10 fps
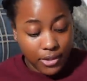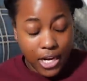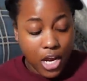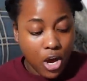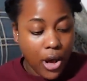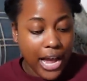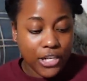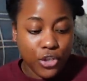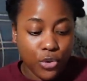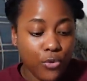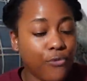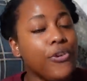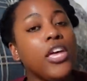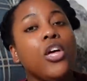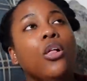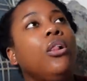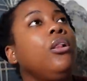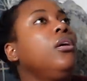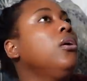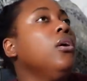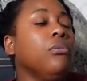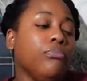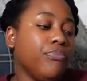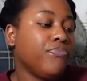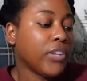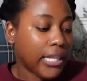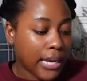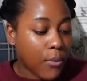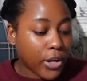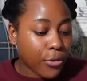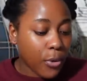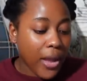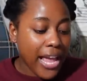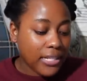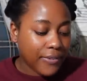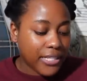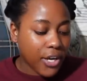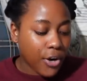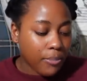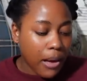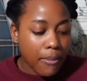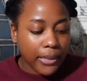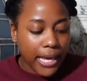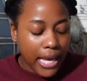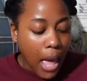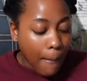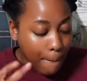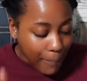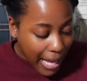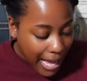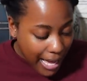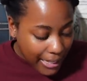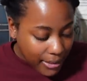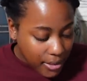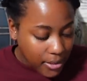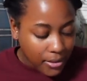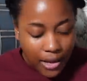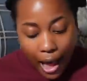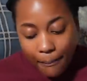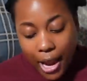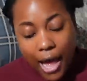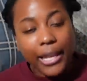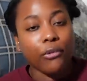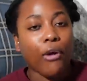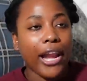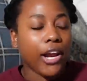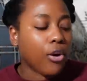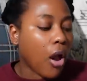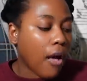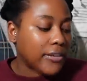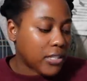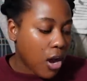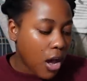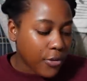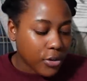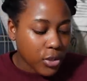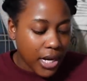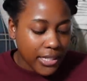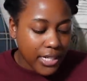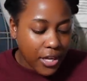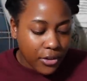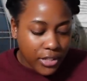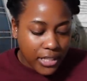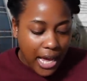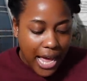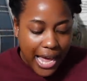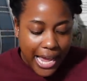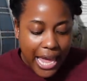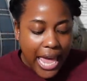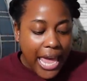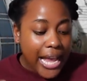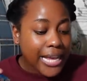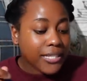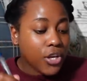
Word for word: you know, I do feel like I want to throw hands if I see her in public, but I'm not like writing her off as an author. So Untethered Sky is a